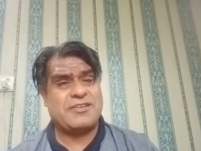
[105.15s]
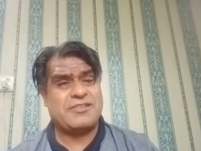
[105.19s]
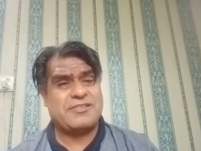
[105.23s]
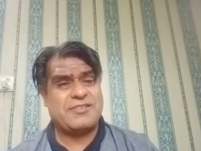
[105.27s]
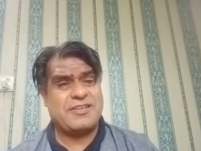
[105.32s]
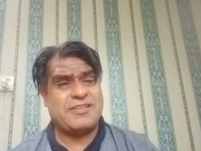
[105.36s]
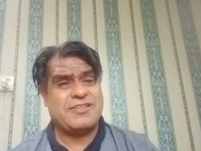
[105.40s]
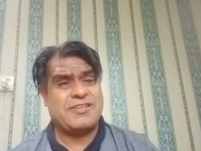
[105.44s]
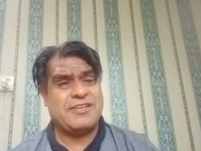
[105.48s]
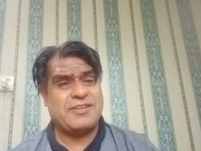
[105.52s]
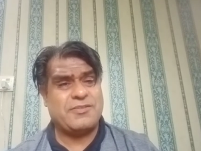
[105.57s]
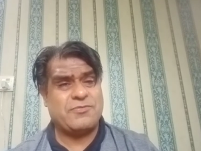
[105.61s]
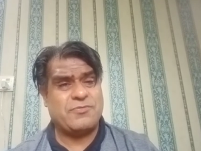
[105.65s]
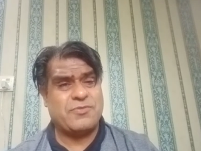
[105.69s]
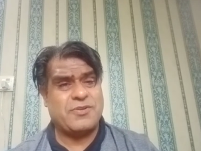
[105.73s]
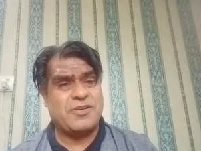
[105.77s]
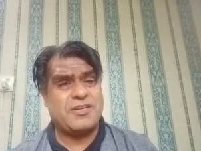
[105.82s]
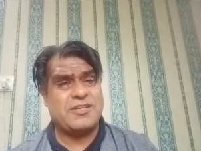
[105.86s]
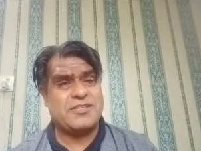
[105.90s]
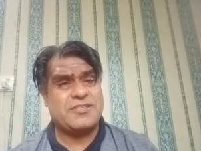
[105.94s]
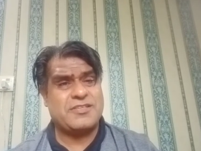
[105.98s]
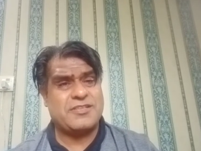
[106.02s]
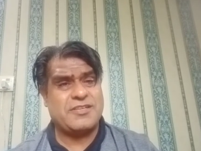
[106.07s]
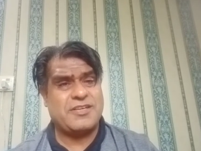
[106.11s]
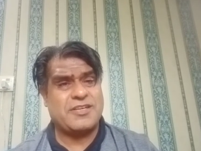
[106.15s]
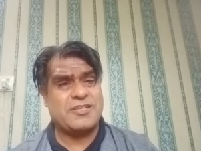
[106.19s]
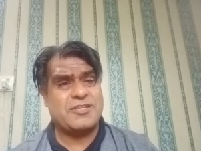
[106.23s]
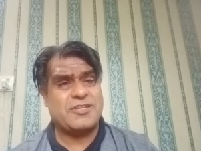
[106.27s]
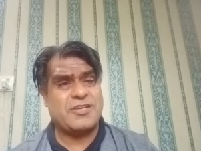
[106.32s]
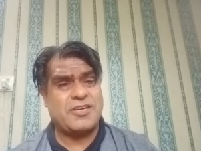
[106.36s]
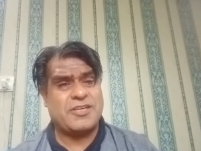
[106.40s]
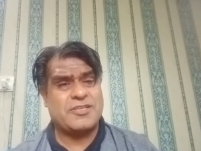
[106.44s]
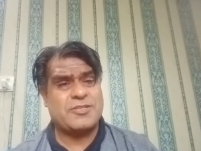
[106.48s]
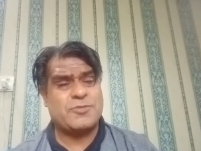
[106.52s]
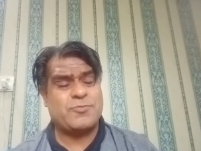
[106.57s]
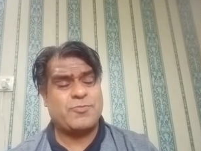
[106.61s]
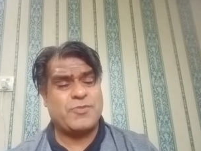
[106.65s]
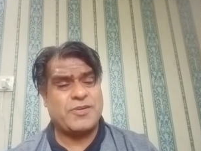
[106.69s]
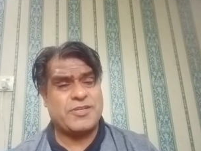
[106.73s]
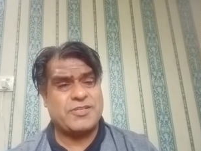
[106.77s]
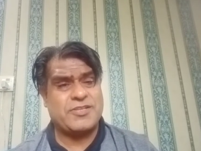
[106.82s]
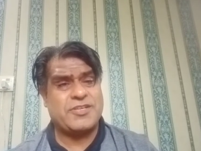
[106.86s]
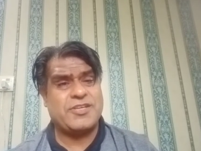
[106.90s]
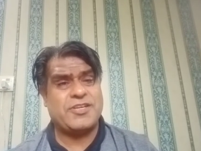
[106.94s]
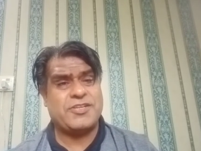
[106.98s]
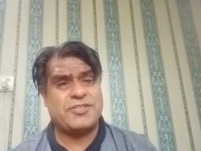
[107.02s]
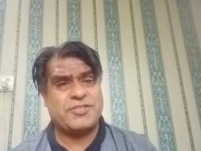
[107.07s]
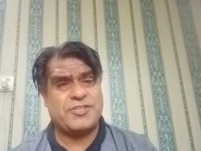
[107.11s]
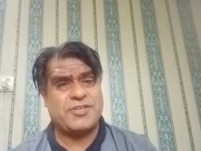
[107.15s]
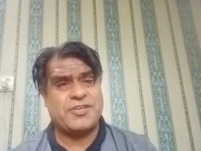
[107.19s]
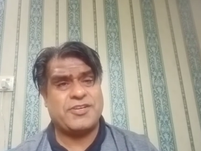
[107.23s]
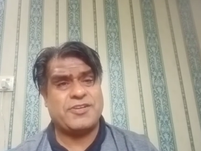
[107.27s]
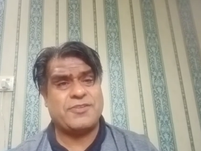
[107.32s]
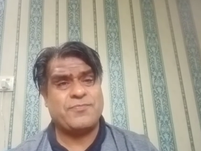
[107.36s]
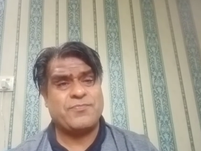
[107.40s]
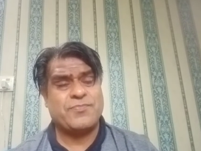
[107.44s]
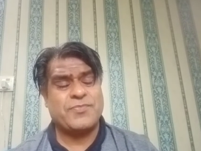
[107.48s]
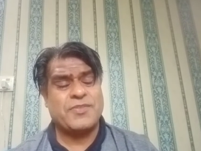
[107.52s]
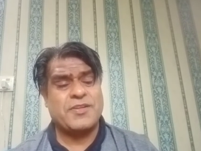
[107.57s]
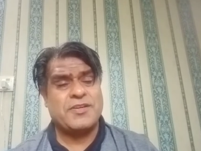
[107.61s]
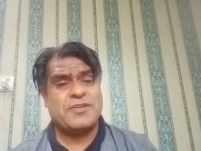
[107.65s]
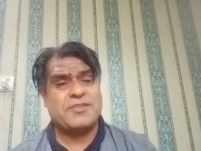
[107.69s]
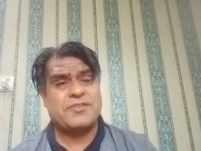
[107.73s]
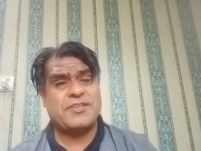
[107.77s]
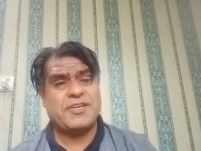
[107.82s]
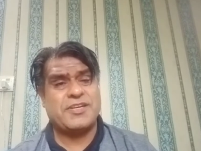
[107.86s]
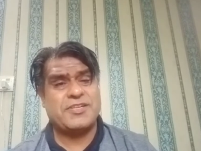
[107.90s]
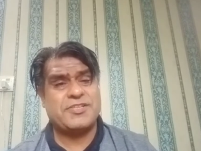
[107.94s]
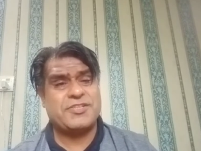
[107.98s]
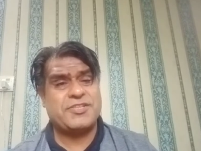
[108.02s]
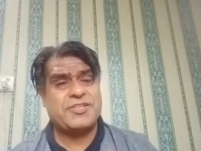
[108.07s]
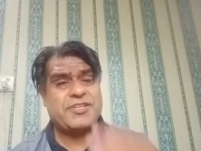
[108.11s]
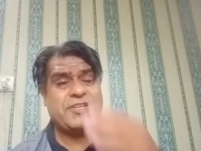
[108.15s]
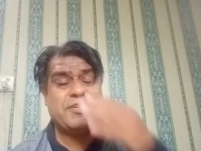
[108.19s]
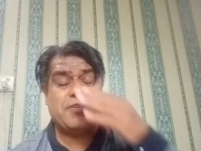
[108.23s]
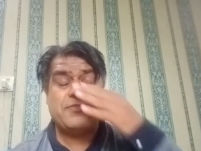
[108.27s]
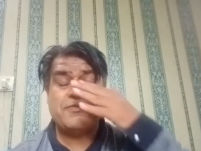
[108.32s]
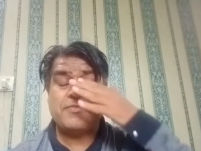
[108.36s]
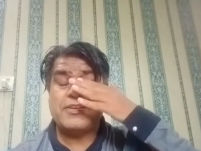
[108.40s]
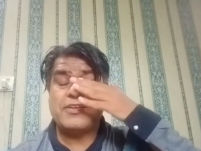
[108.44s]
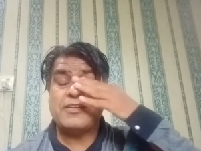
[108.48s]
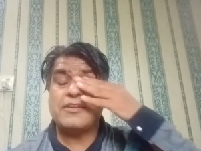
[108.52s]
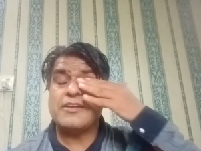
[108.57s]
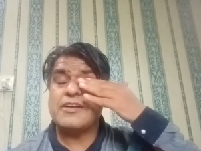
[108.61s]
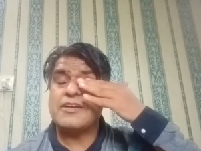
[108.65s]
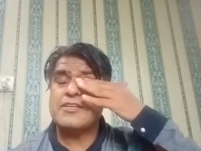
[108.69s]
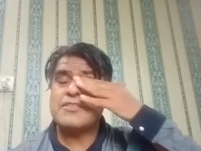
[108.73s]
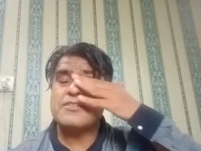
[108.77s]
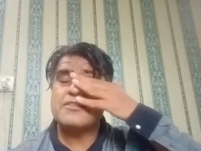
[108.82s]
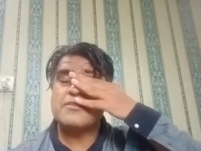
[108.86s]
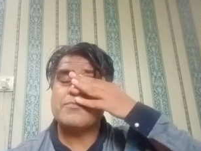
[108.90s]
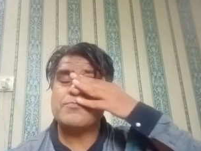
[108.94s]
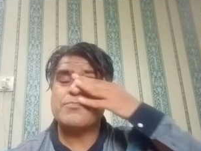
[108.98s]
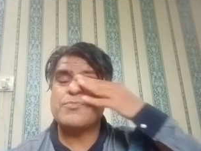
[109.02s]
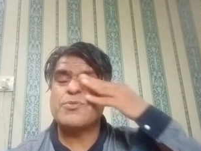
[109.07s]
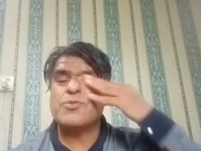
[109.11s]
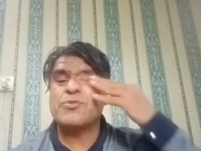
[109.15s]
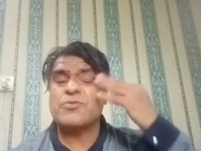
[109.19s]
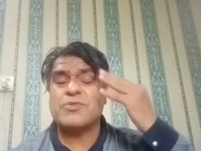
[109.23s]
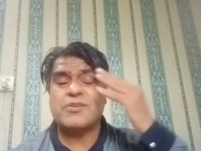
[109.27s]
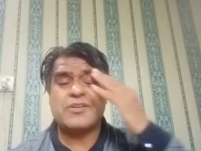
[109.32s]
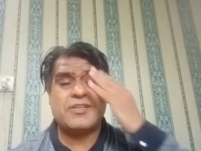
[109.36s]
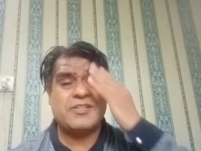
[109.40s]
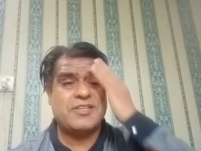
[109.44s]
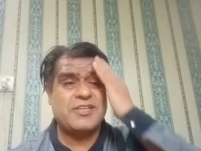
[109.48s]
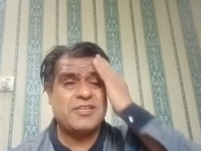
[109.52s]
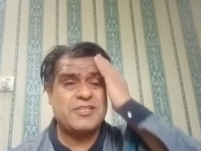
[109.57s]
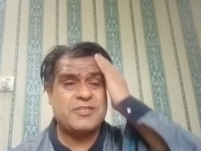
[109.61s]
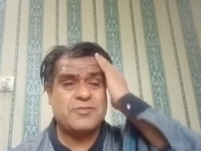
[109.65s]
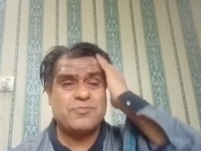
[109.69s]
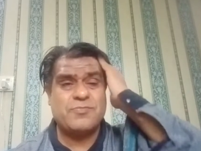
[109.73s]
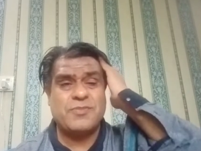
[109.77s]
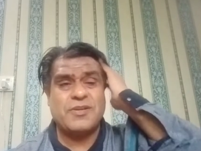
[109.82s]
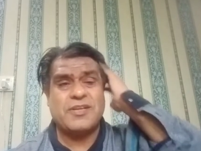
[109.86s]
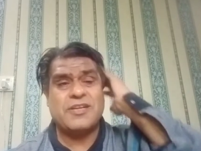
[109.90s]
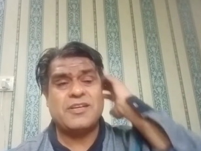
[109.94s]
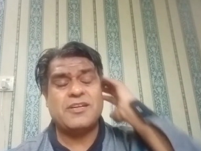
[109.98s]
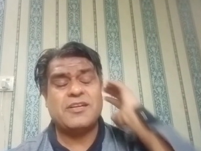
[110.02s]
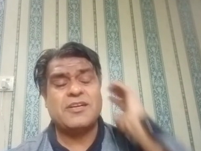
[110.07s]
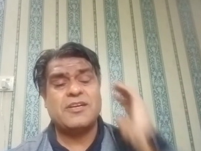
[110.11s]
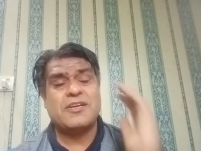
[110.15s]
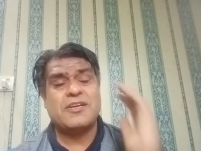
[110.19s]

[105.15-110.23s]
the, the, there was an expectation that she will not support this bill